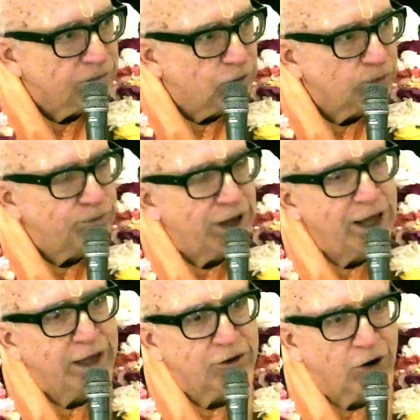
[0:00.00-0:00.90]
we're
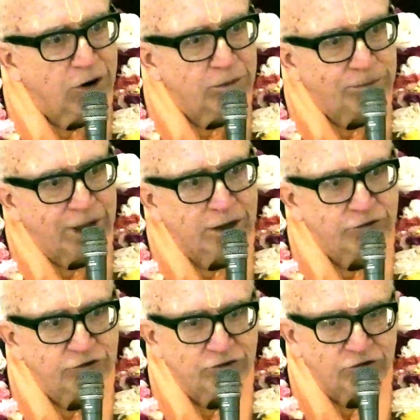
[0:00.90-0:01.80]
paying our
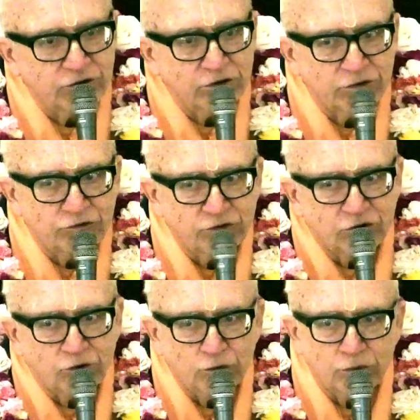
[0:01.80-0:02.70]
obeisances
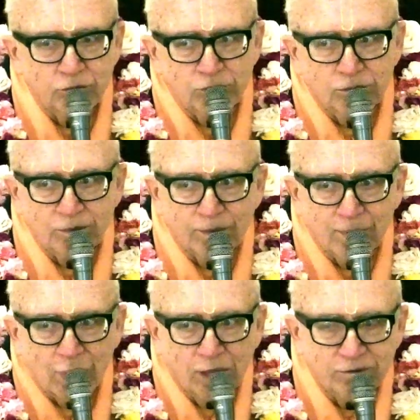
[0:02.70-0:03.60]
to
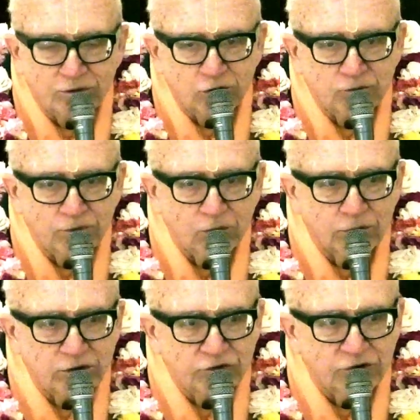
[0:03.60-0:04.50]
the
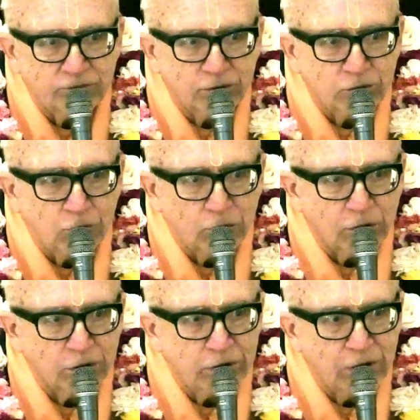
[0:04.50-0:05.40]
devotees of the Lord.